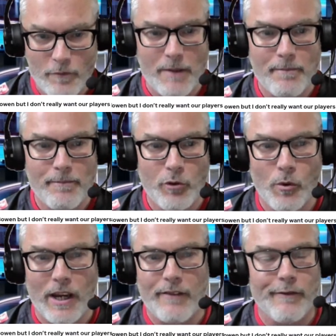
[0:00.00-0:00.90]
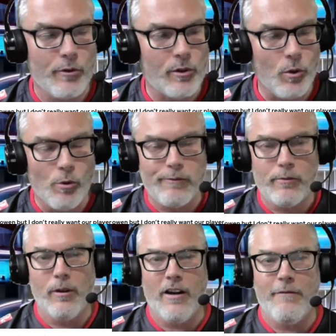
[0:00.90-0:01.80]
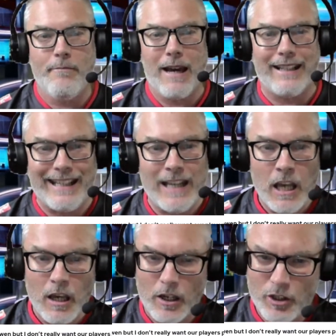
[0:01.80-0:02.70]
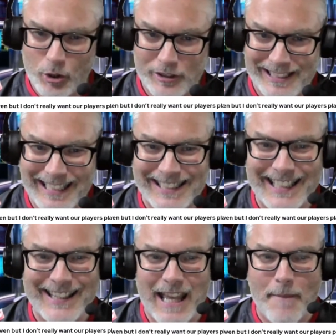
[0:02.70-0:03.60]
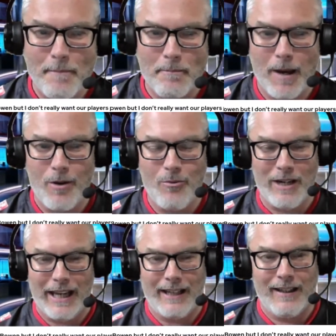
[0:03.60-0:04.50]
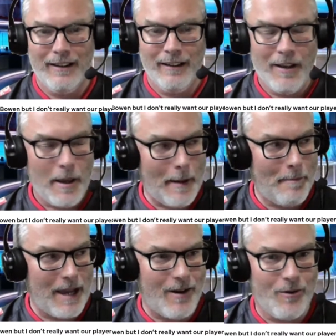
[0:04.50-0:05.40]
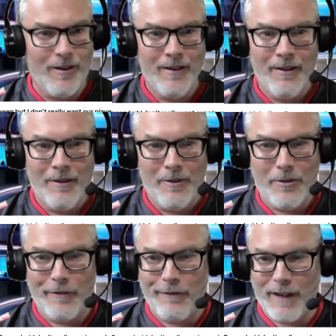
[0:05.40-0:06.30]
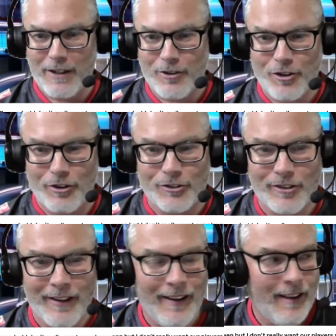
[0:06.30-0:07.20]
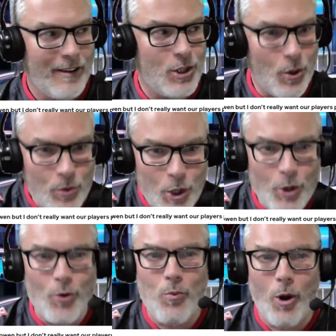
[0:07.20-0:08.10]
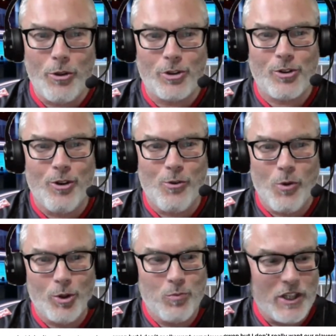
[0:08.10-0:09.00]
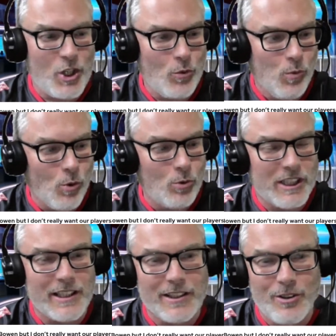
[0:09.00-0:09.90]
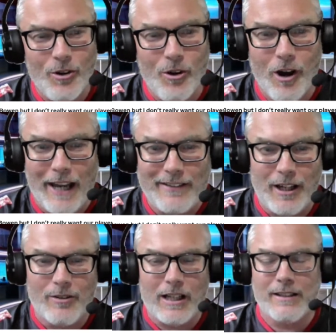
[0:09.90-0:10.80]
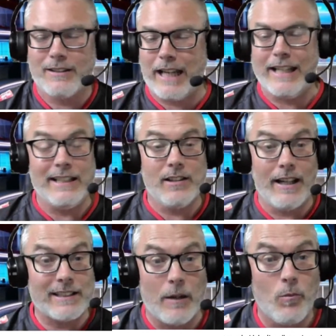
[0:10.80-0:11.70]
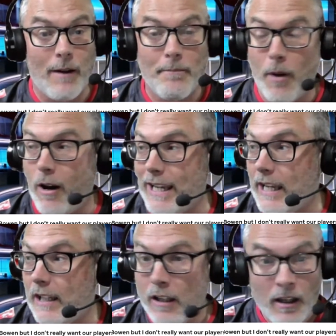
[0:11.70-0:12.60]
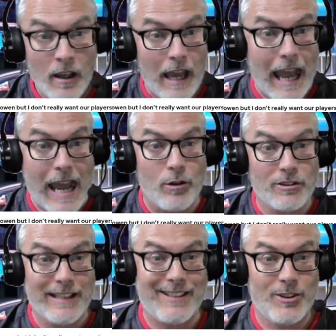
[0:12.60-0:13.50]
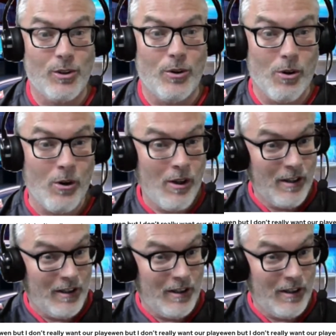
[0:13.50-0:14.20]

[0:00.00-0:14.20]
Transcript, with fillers: have been brought in for an awful lot of money? And you're sitting there moaning about the fixtures. You knew what the score was when you walked in the door. I don't understand it. It's like someone buying a house next door